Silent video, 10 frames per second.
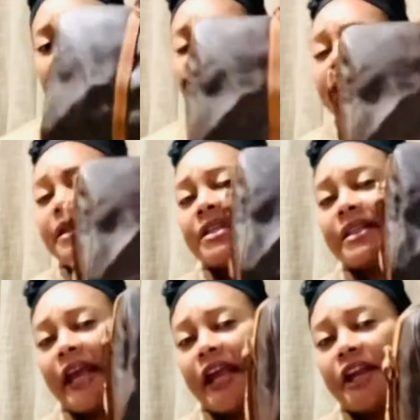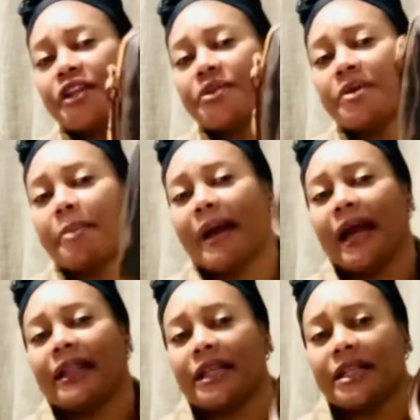It's just the age to the
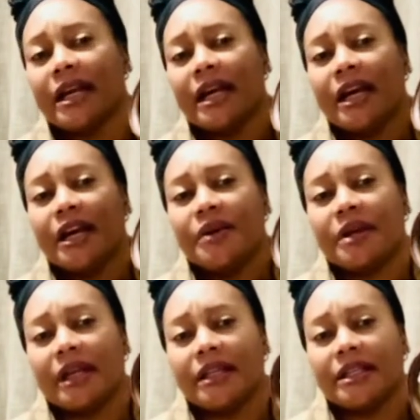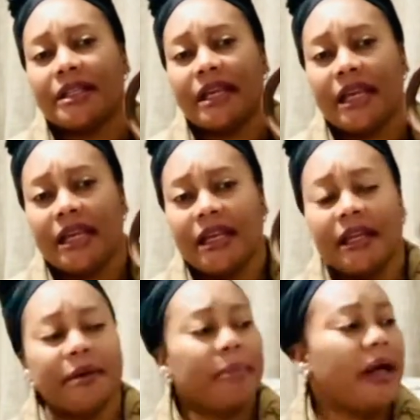bag that you can see,
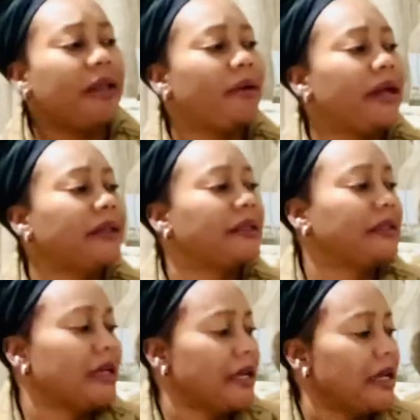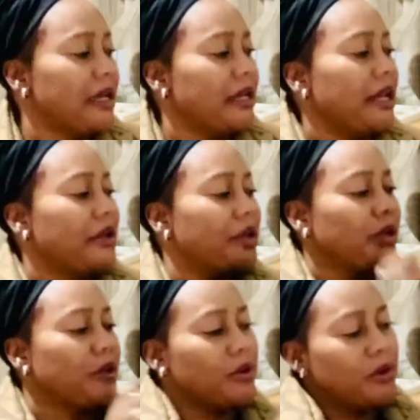but otherwise yeah, you can
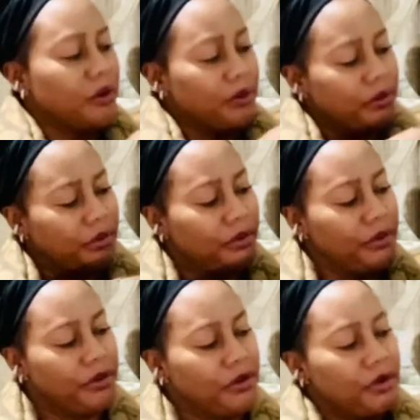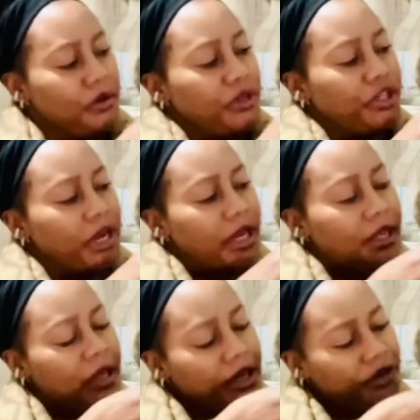Google, check
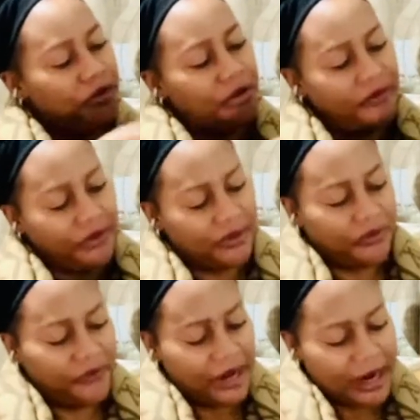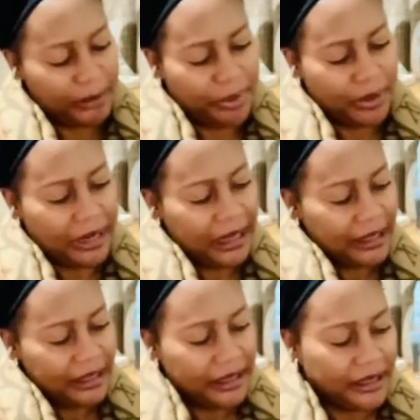the history of the Sofia Coppola
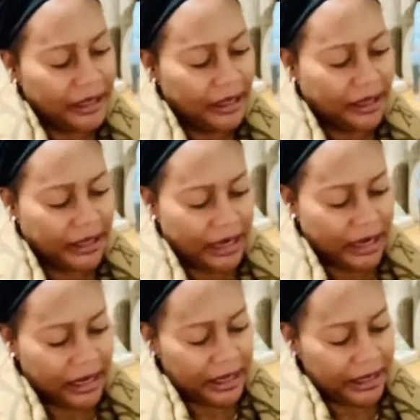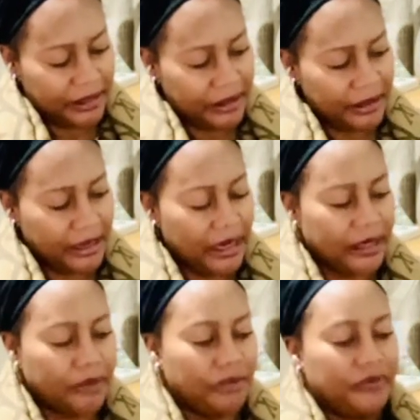and
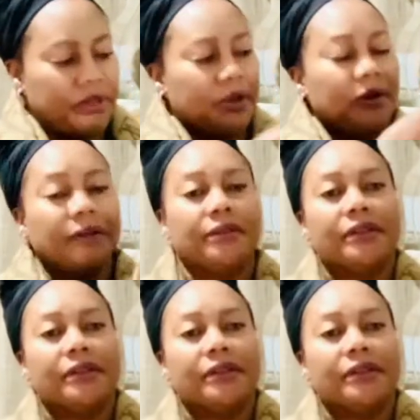Louis Vuitton.